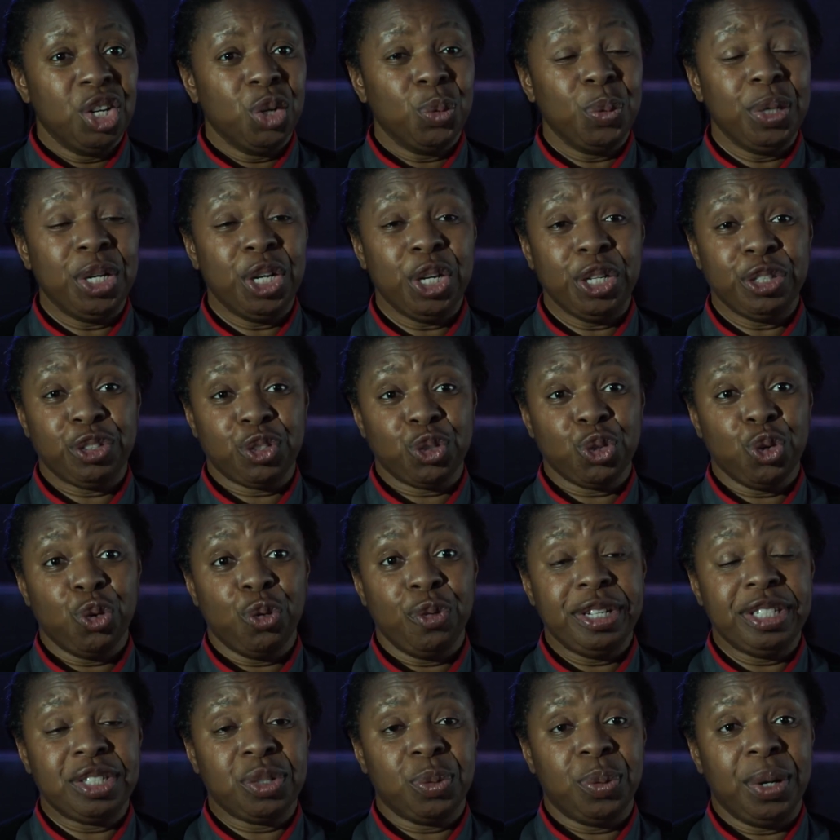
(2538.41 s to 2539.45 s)
We heard
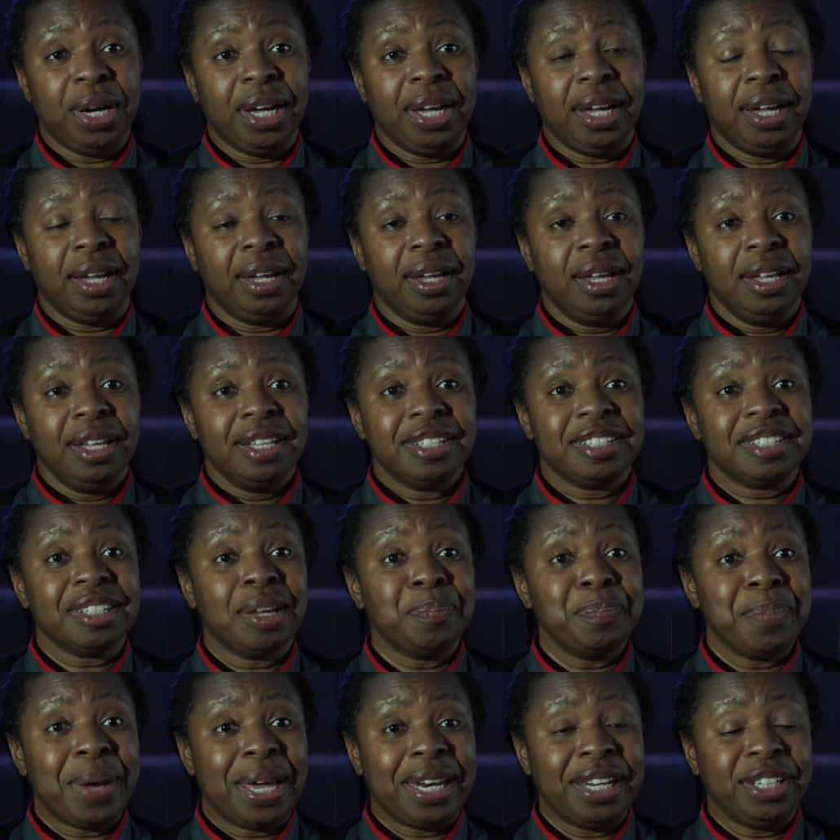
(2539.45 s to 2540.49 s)
stories where
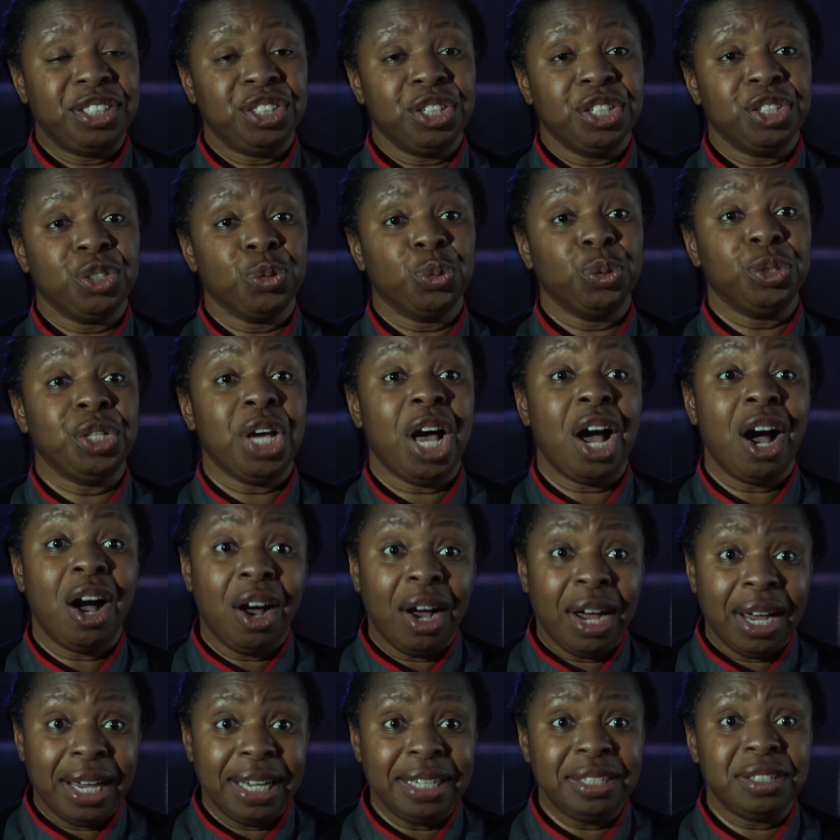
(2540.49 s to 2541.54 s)
some managers would
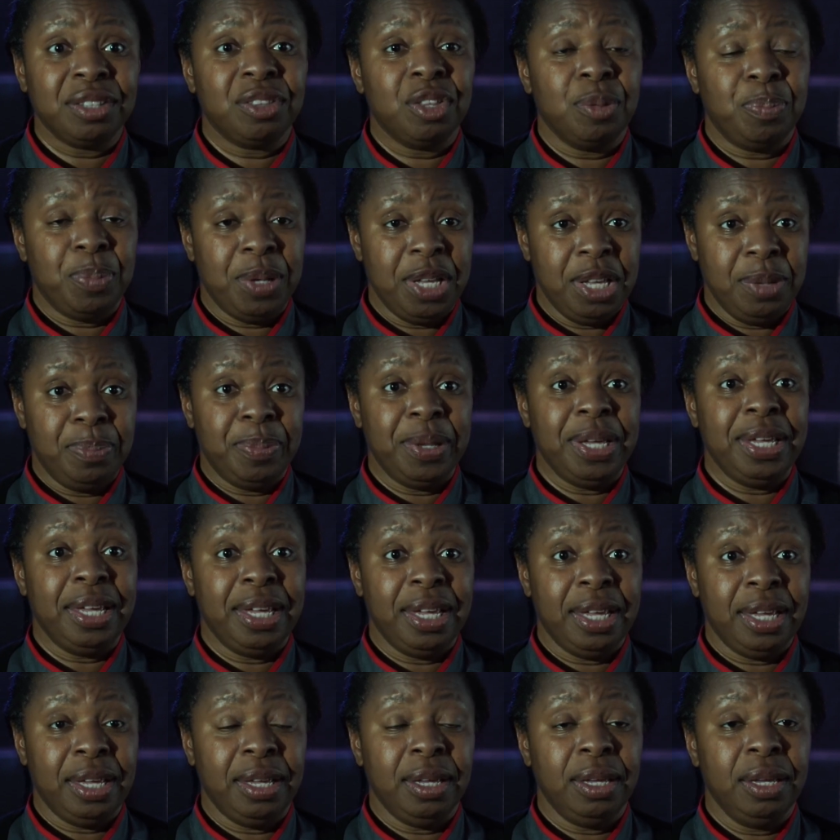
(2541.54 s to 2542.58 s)
hide the
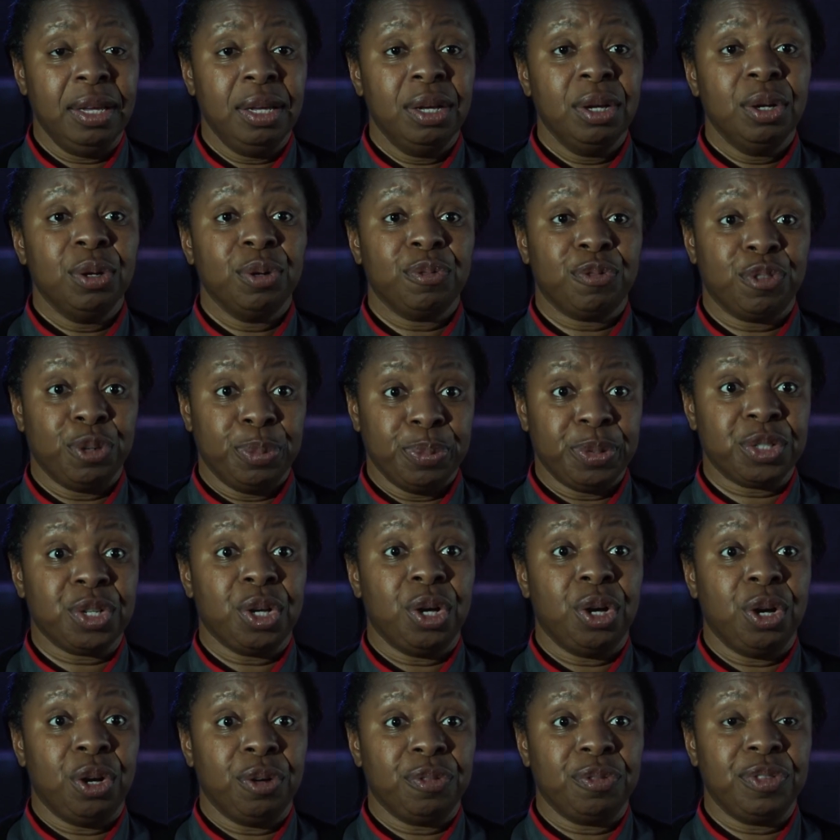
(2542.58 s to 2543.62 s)
PPE from
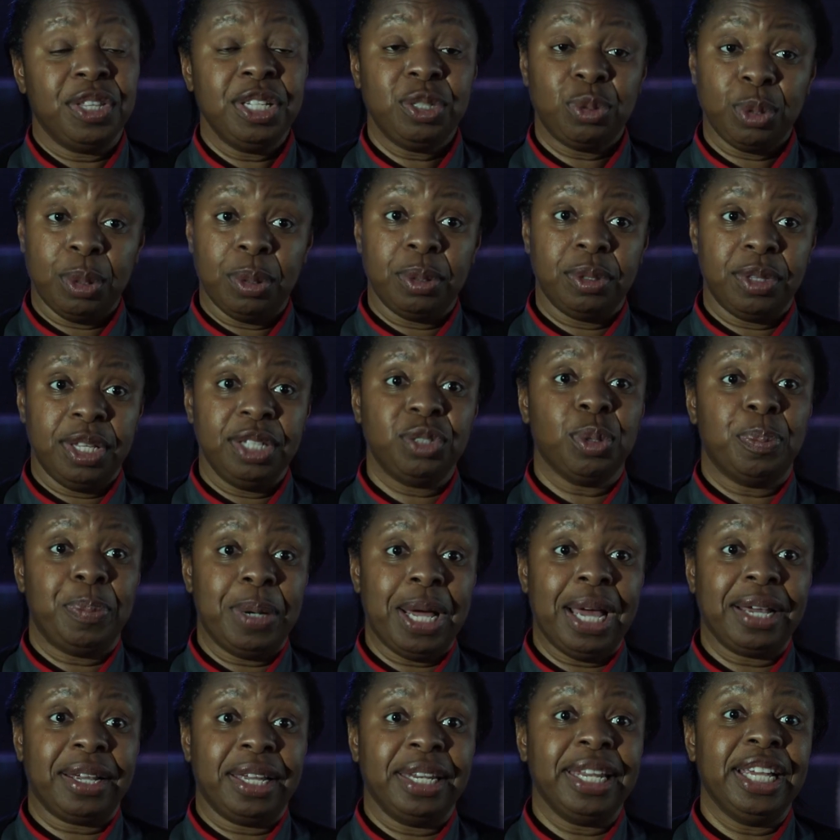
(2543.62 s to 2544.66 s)
staff. These were these were
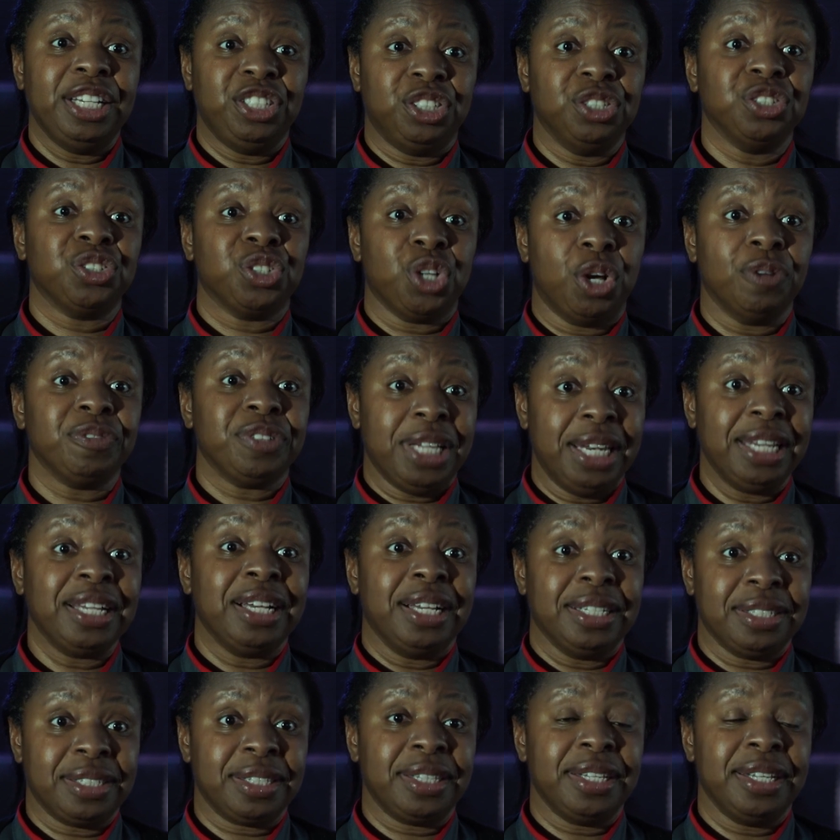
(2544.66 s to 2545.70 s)
black and Asian staff telling
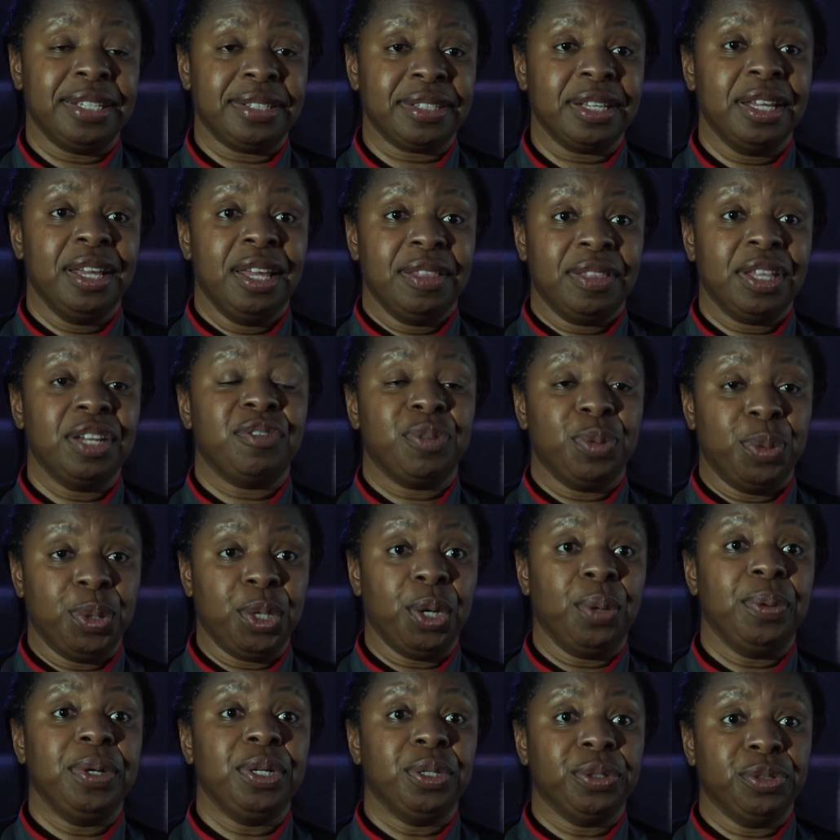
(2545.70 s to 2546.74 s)
us this that if you were
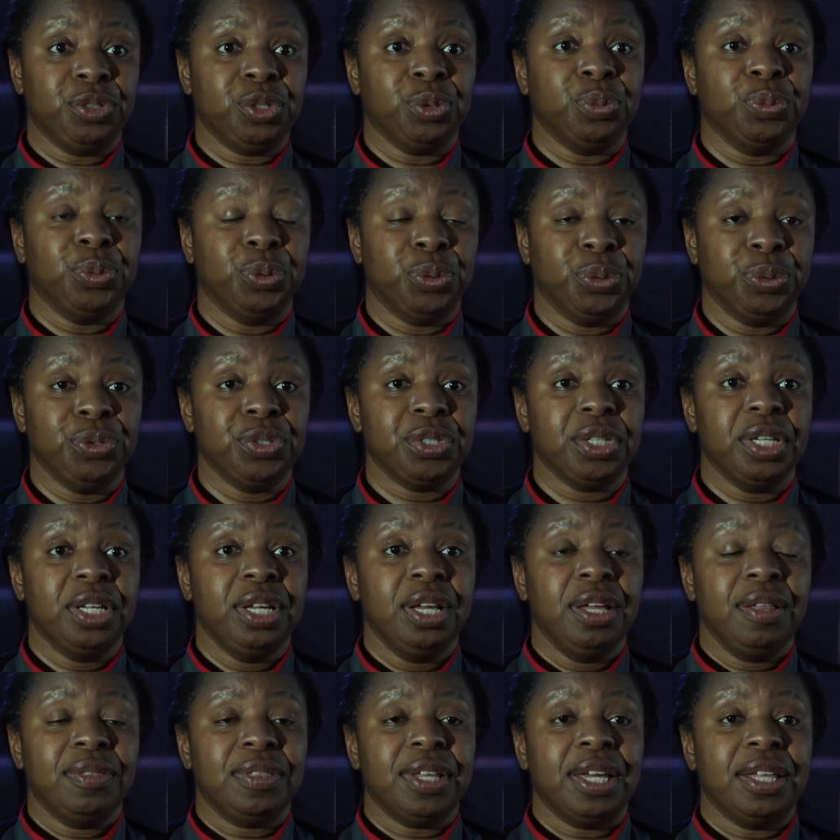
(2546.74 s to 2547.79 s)
going on to wards,
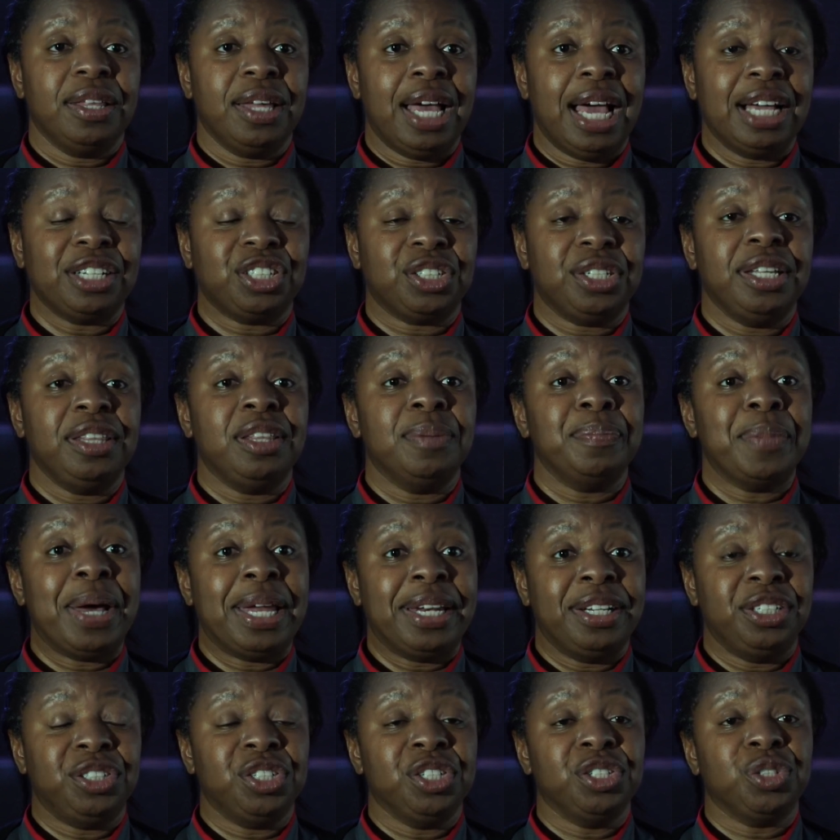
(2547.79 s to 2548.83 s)
that actually the
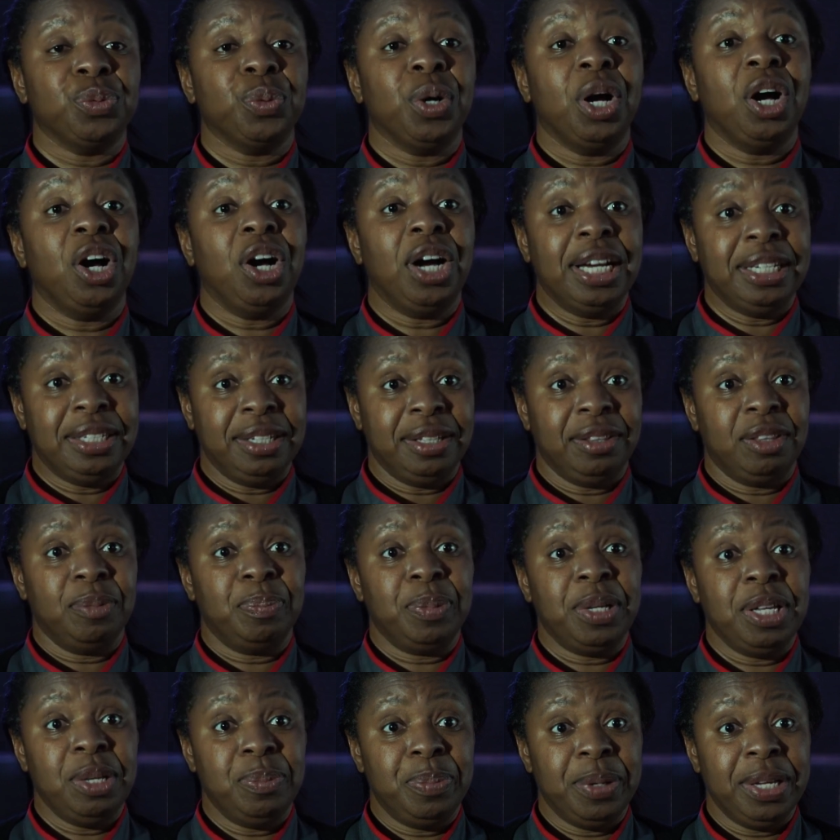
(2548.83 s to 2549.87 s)
managers were hiding the
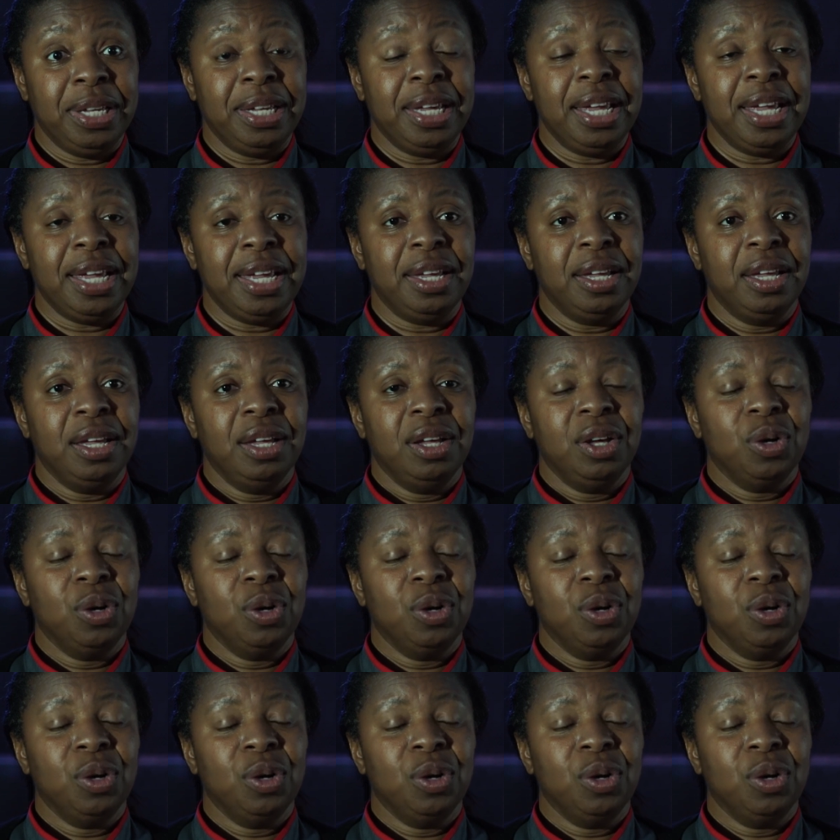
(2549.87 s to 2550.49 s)
PPE.